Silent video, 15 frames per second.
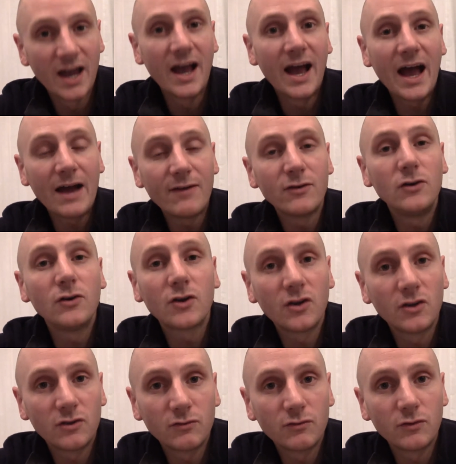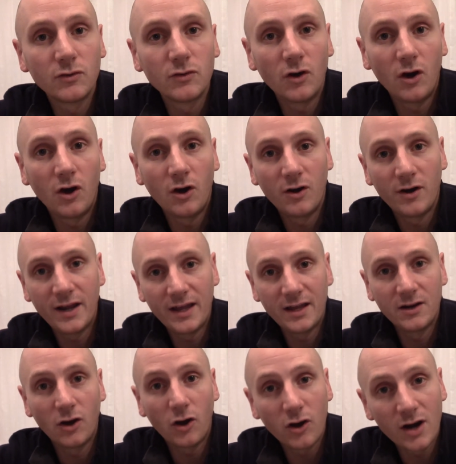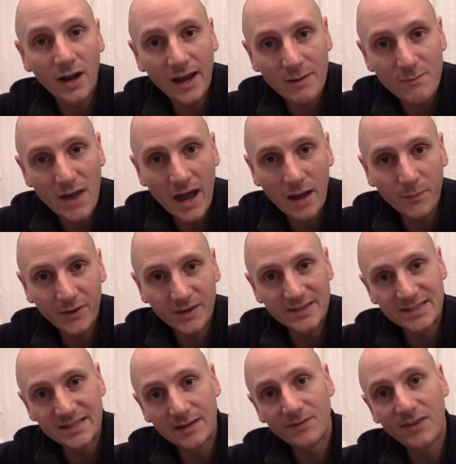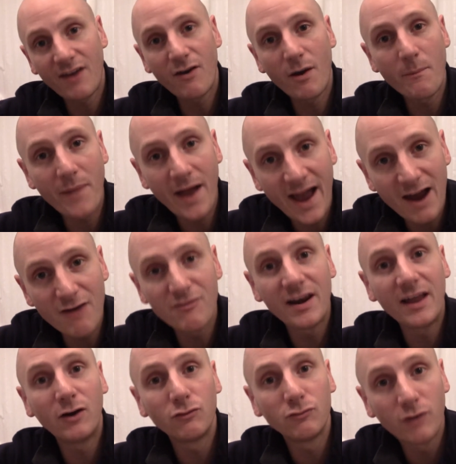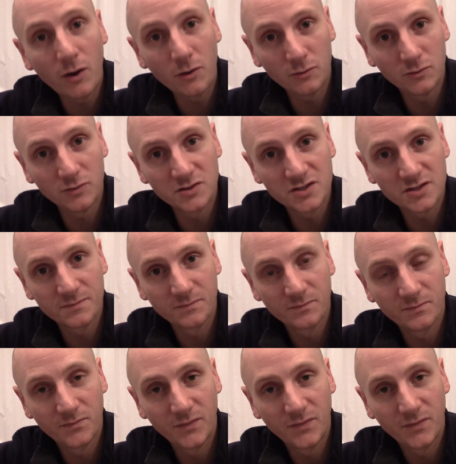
Have a look at the route on an online map and see if there are parallel roads,